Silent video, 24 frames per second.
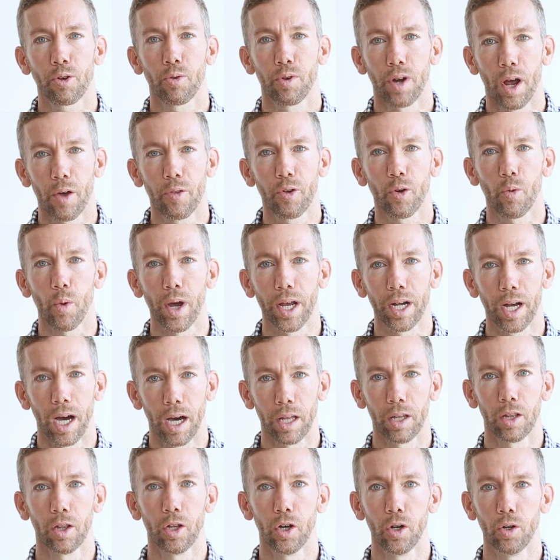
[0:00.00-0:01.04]
are another way to
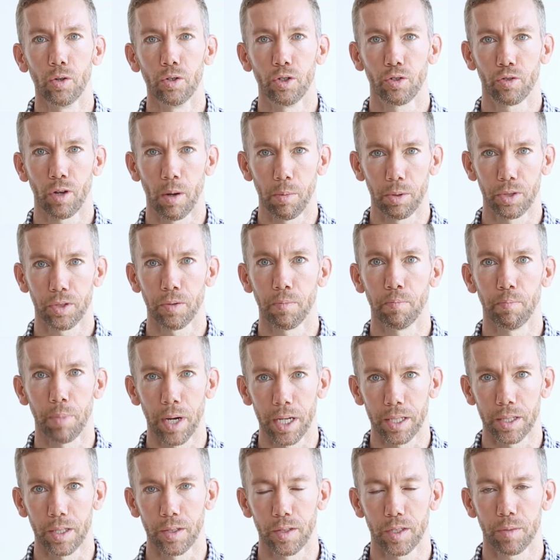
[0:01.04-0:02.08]
unload troublesome
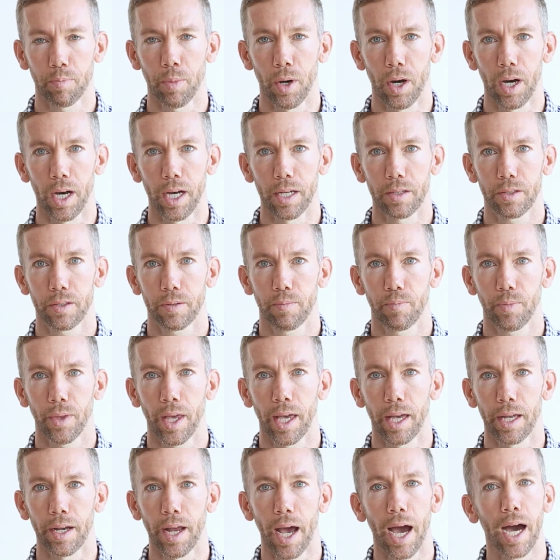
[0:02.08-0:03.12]
bunion spots.
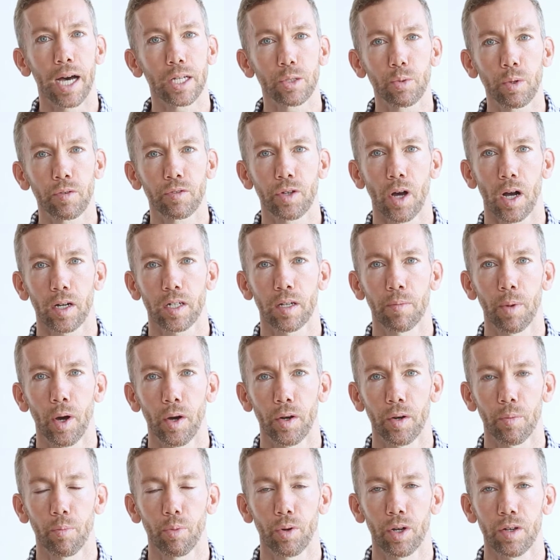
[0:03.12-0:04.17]
And as we've talked about
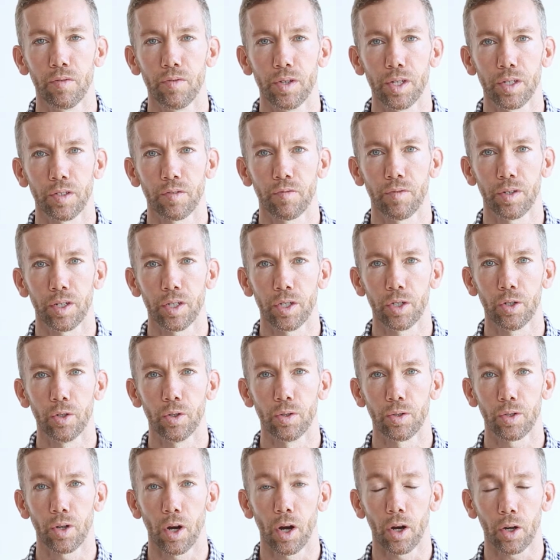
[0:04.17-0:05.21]
in previous
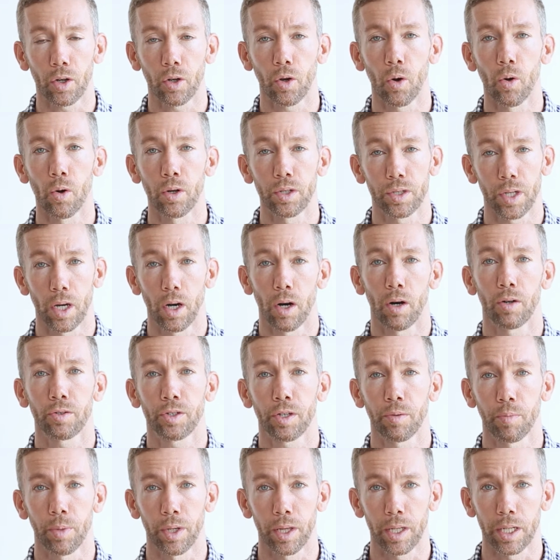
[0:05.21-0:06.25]
videos, our goal is to
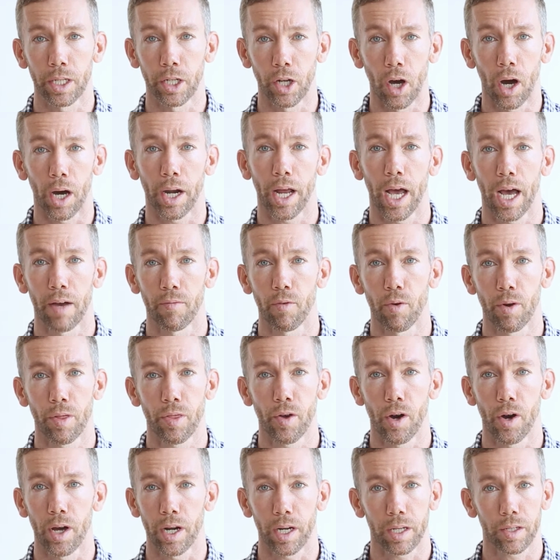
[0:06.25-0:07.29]
ultimately not have
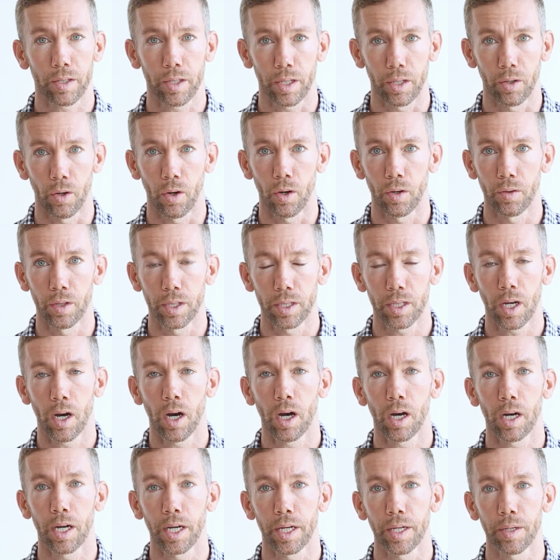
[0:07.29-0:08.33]
orthotics in all the
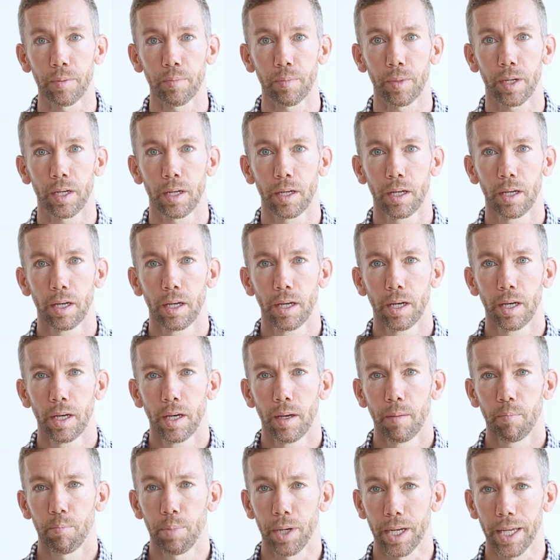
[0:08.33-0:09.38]
time.
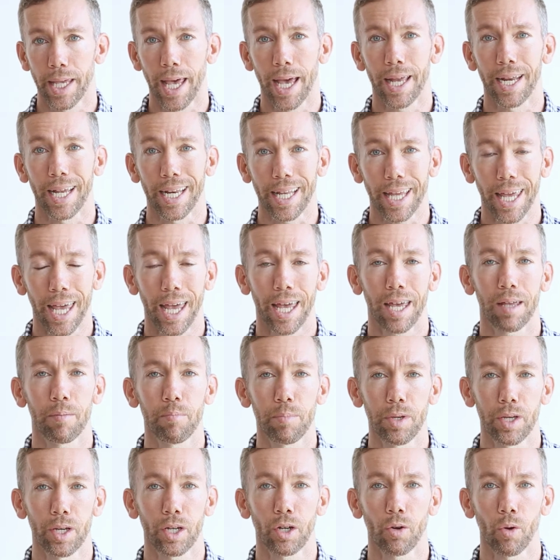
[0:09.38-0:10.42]
But again, it can
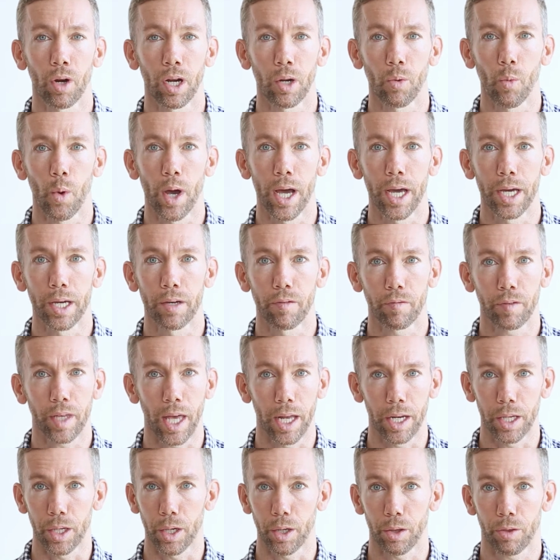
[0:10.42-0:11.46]
be a great way of getting you